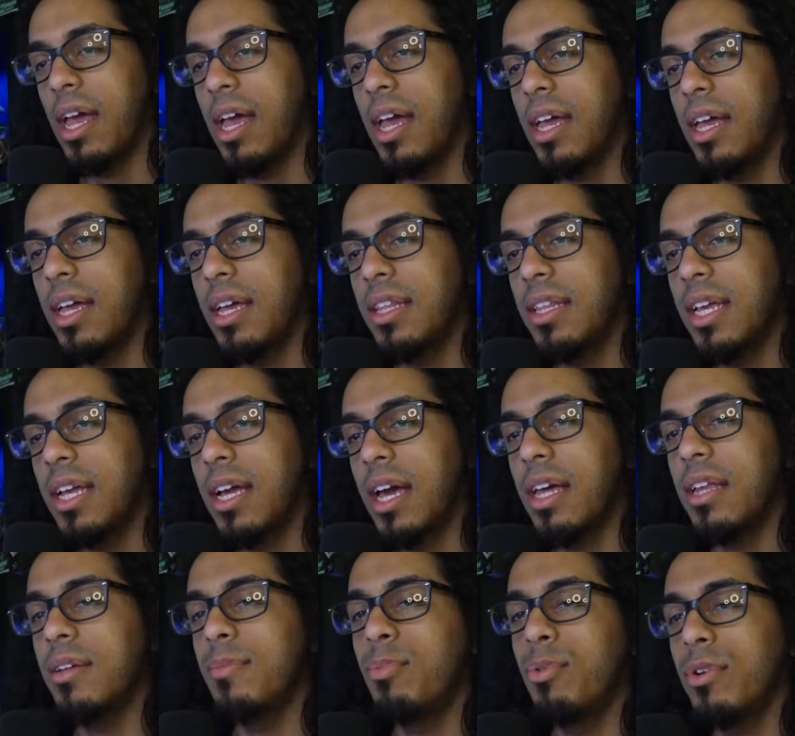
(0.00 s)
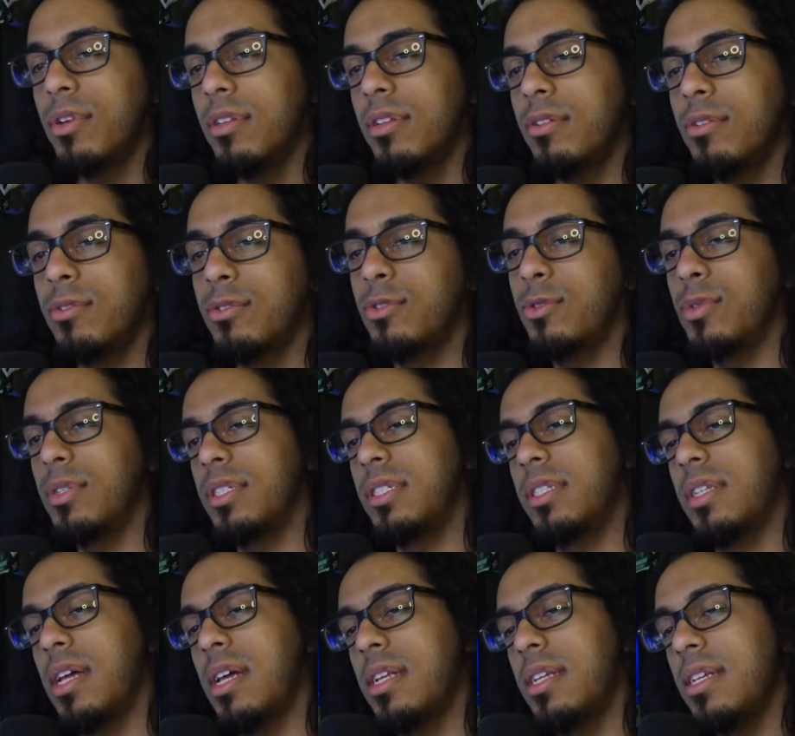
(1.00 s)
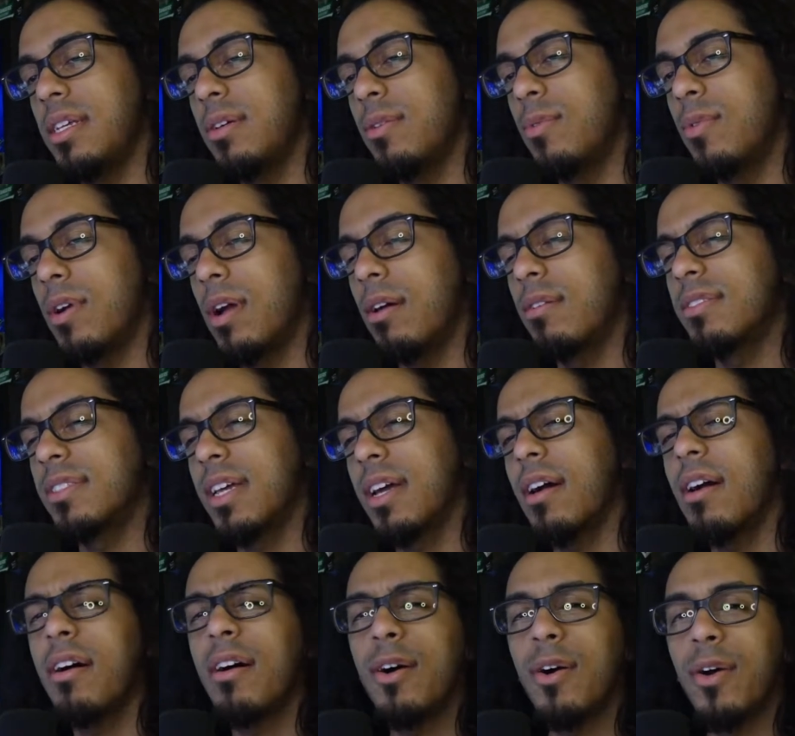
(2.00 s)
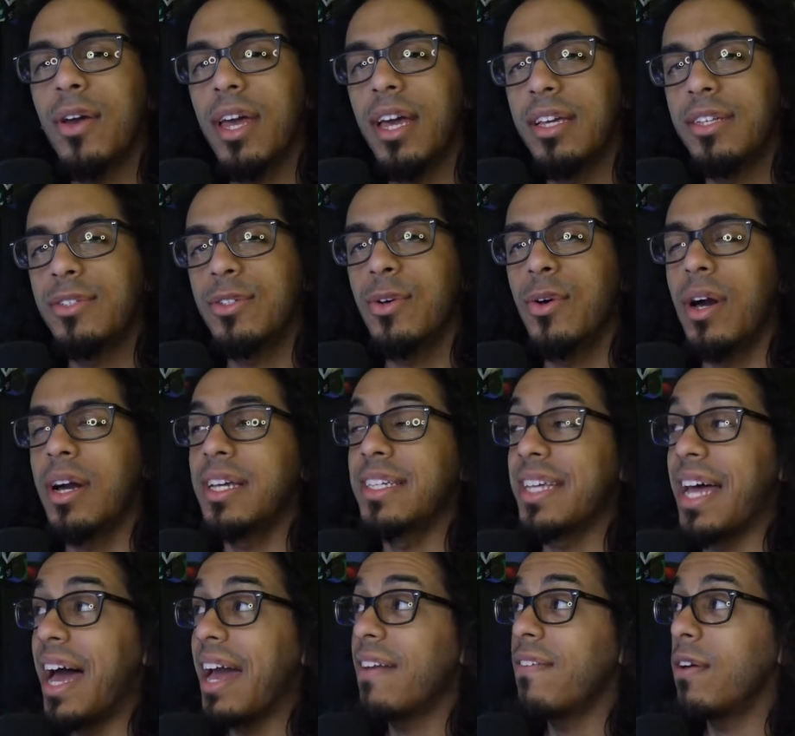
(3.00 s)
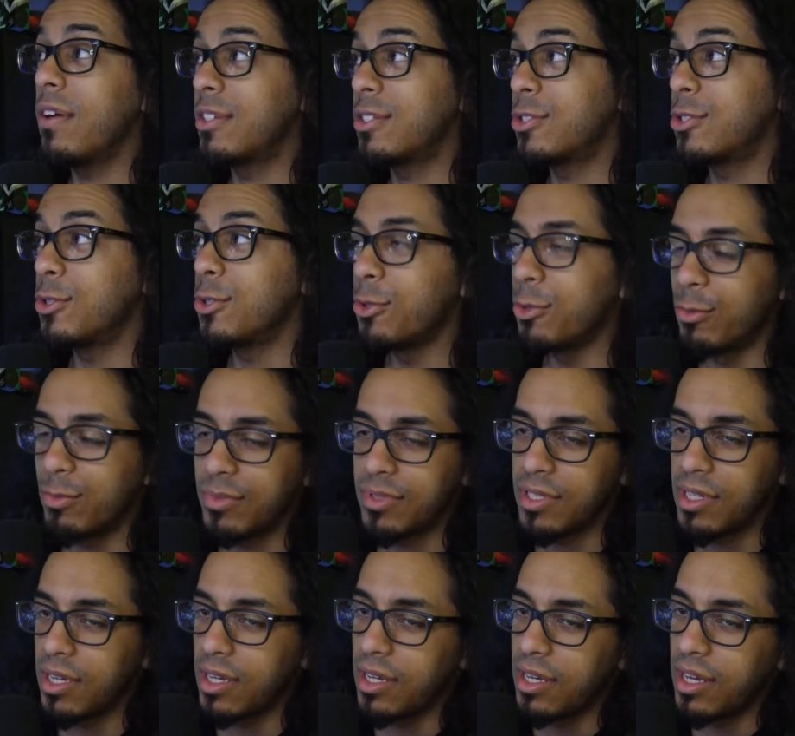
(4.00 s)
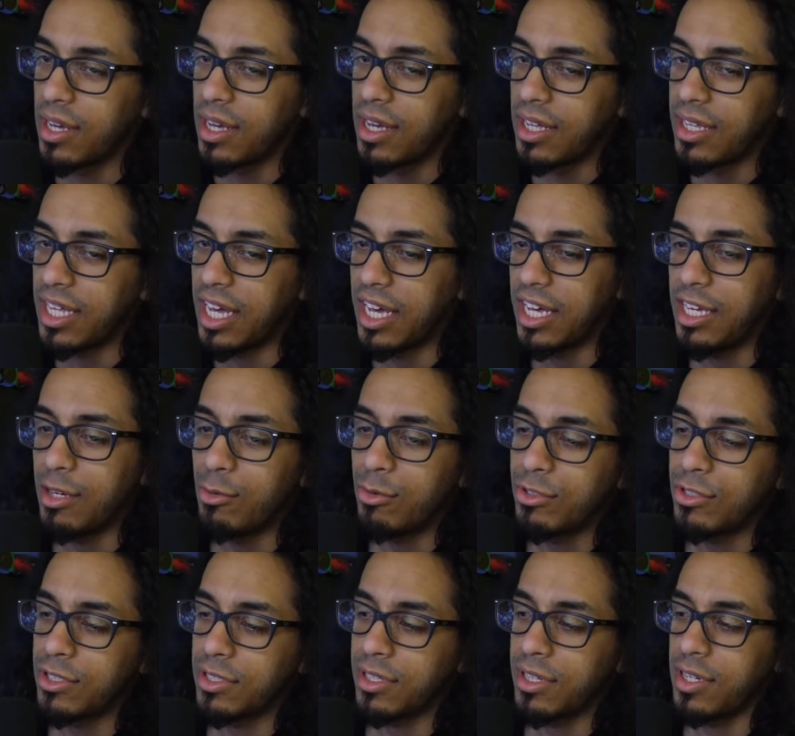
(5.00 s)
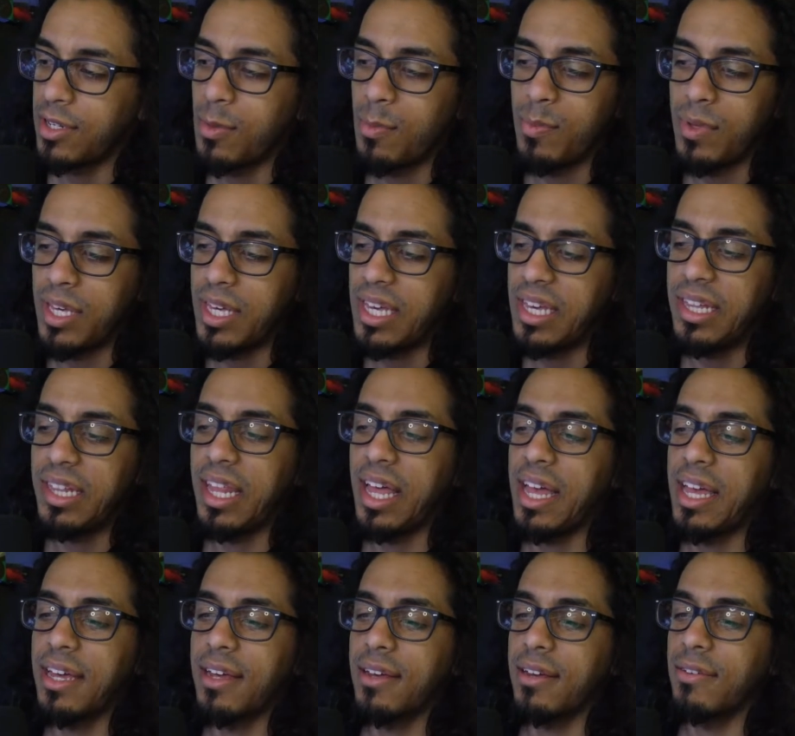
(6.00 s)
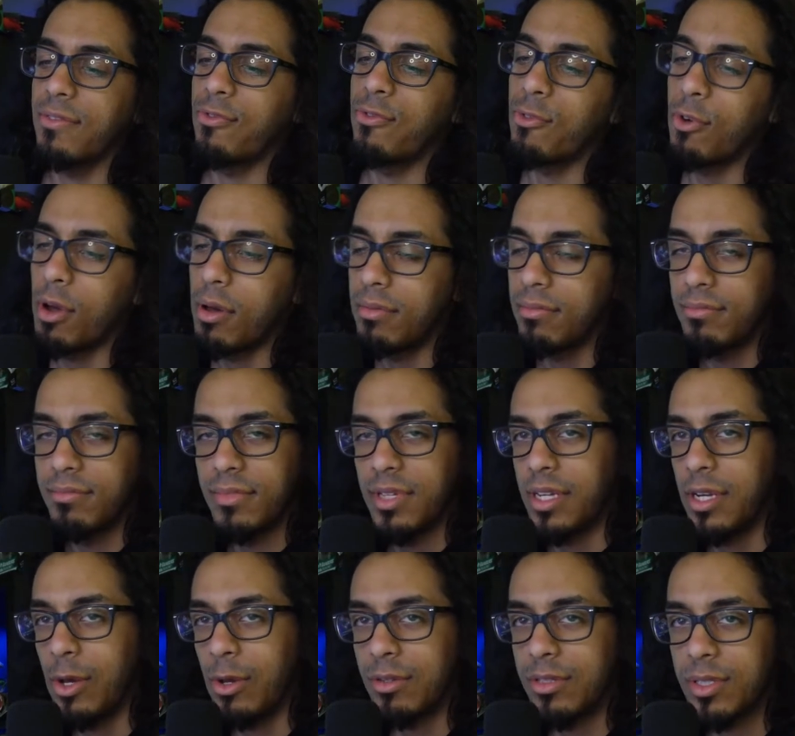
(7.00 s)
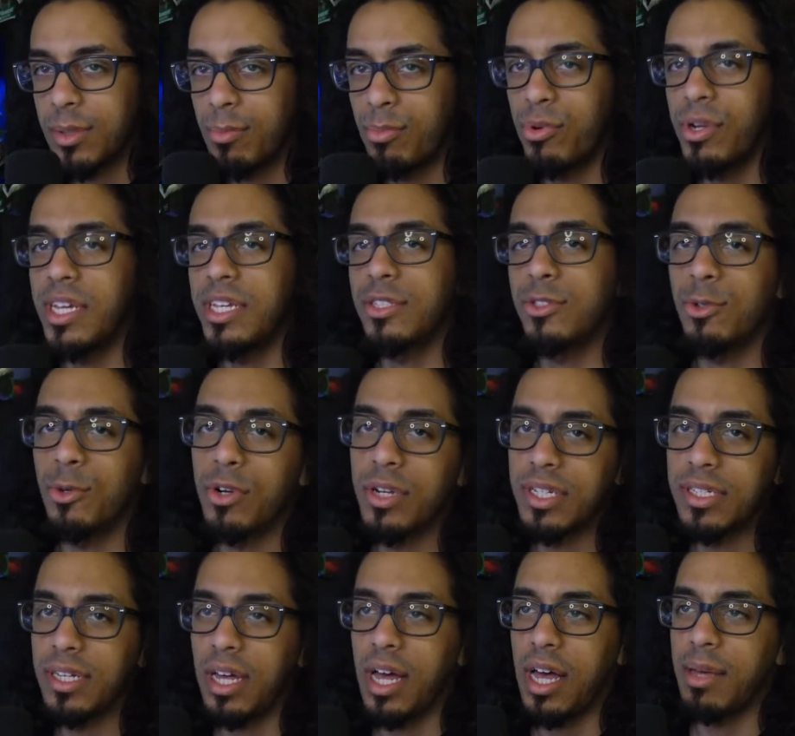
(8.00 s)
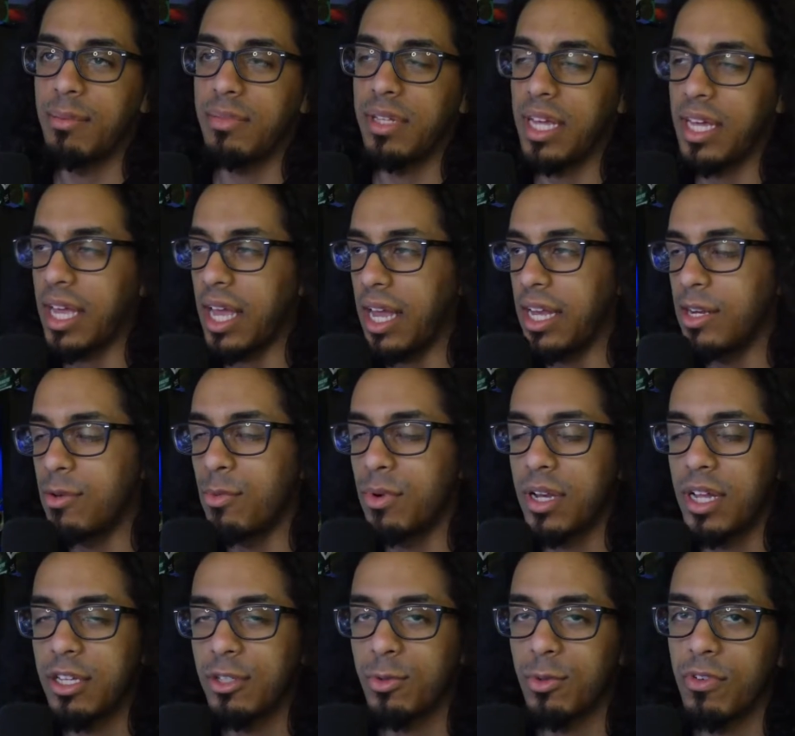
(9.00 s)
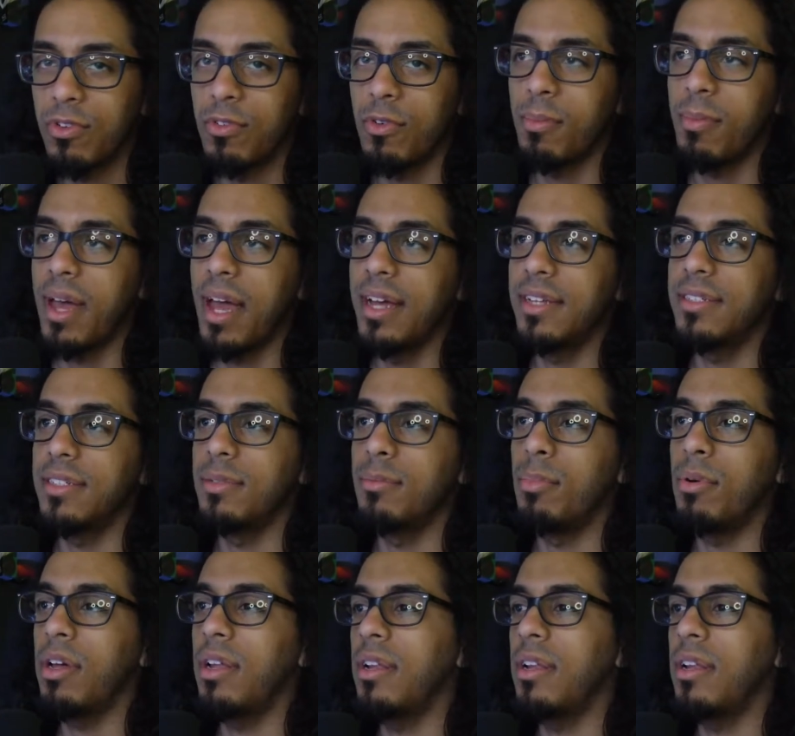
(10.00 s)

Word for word: And they kind of put a little twist on it where I was like, oh, okay. So, because I assumed that he was just going to be like from, you know, some prehistoric time, like anyone else would have imagined. But